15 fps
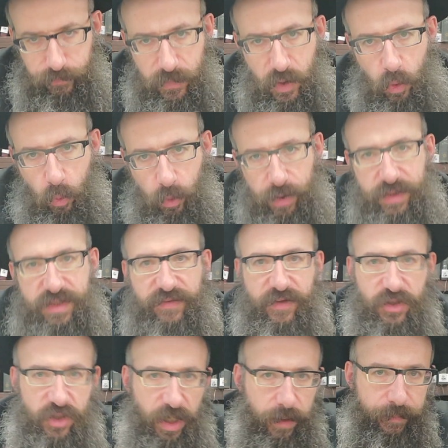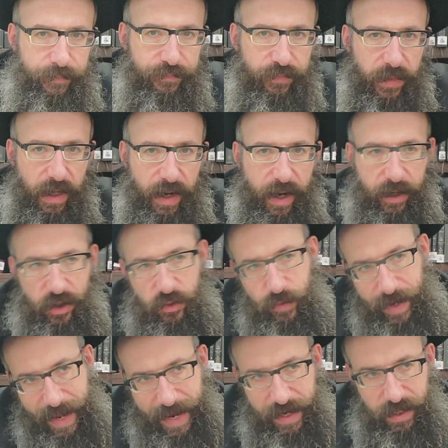the words of Hashem are
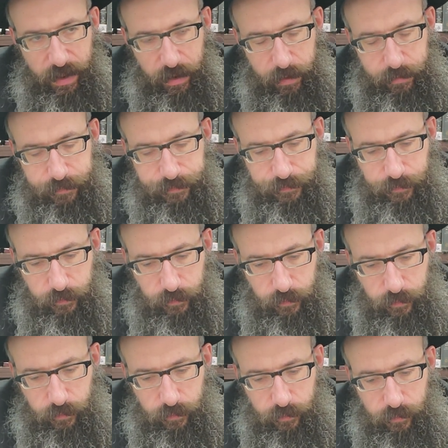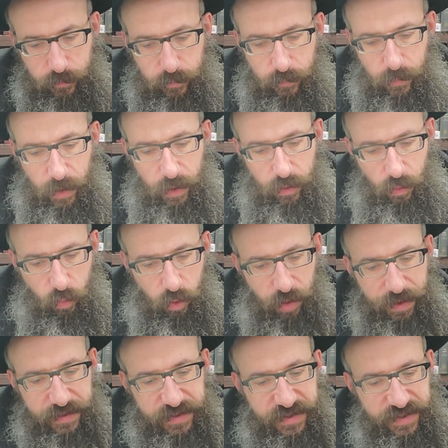creating the
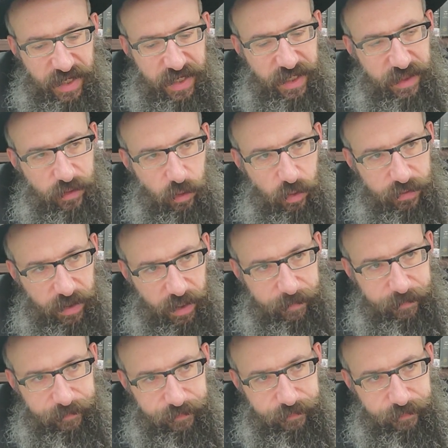world and sustaining it the whole time.